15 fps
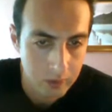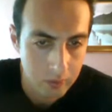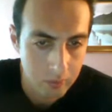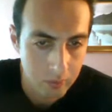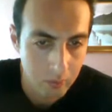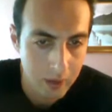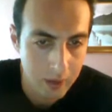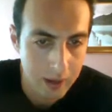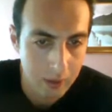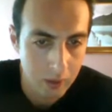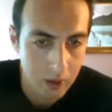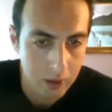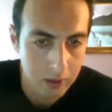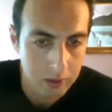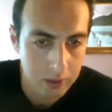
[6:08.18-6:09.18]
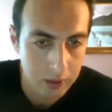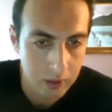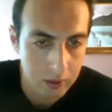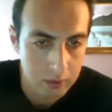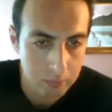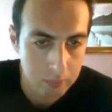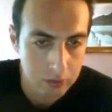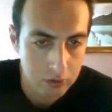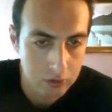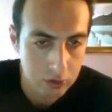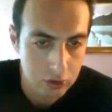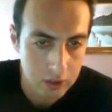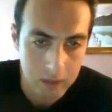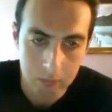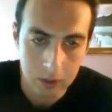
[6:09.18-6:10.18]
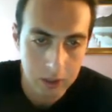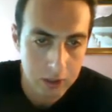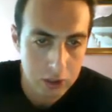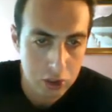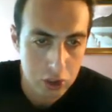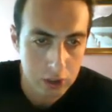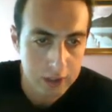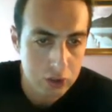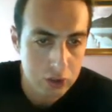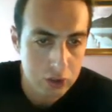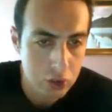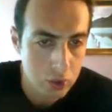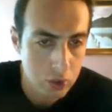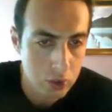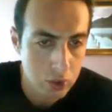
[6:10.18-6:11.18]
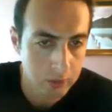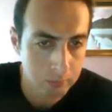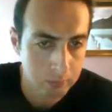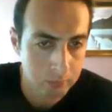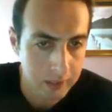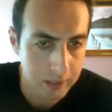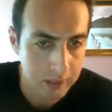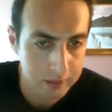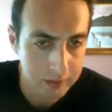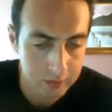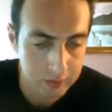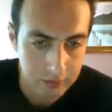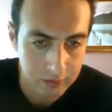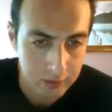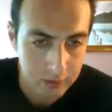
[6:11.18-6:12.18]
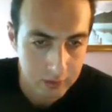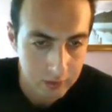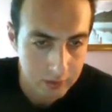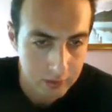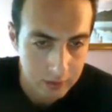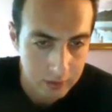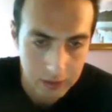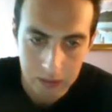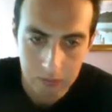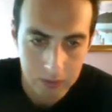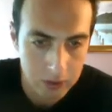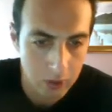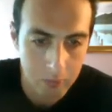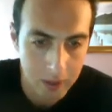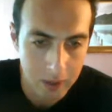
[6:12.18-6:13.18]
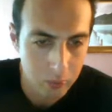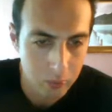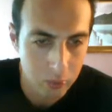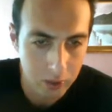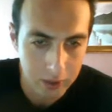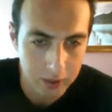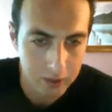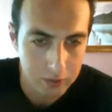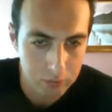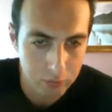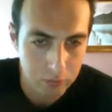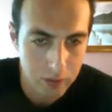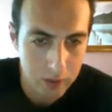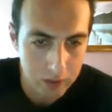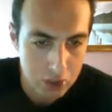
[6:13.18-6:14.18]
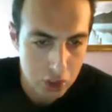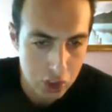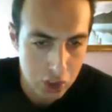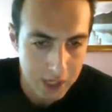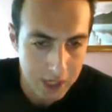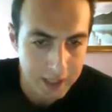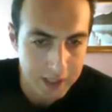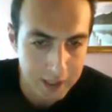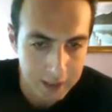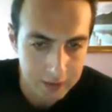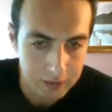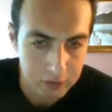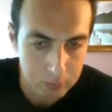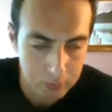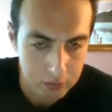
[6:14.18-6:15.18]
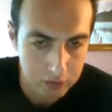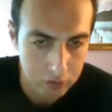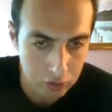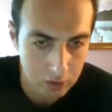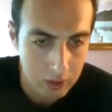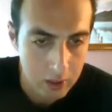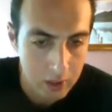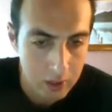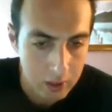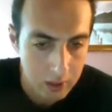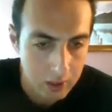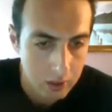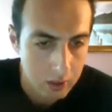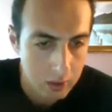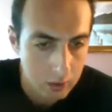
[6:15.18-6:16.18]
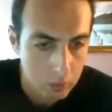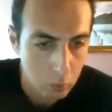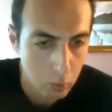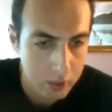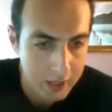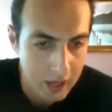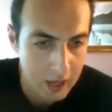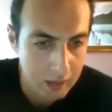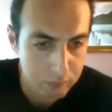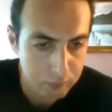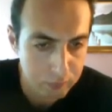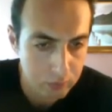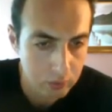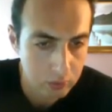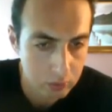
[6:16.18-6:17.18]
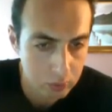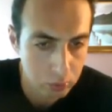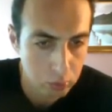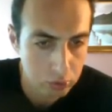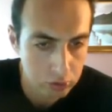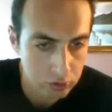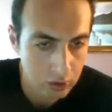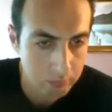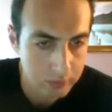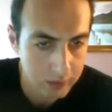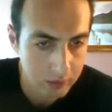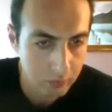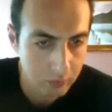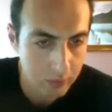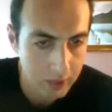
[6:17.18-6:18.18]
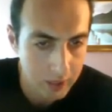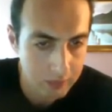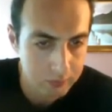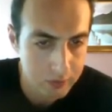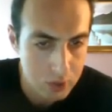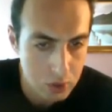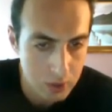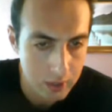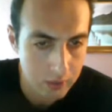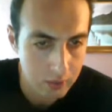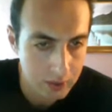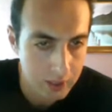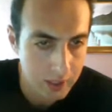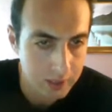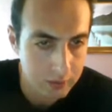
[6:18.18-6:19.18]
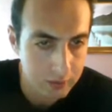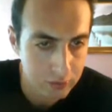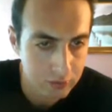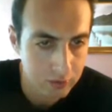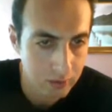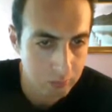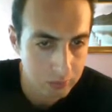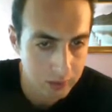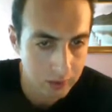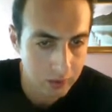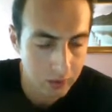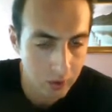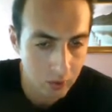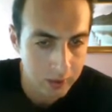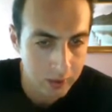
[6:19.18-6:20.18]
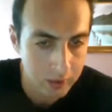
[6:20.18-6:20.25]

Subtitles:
Wow, ugly position. I'm gonna at least try something like this. Even though my rook is very shaky in this position, we have to do something. We have to try to get something going.